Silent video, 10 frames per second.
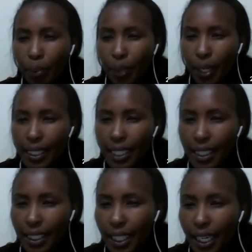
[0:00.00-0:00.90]
is
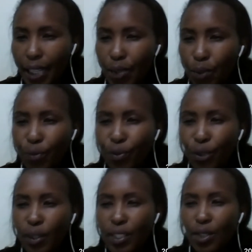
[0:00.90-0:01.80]
asking, at what
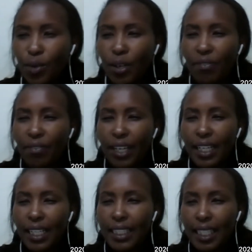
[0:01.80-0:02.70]
frequency do I file
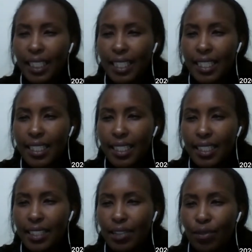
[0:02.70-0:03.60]
tax
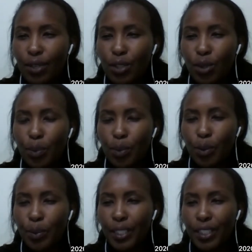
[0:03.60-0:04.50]
returns for sole
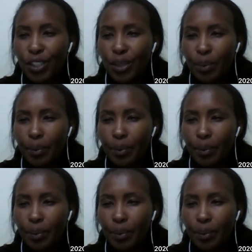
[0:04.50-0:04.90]
proprietorship?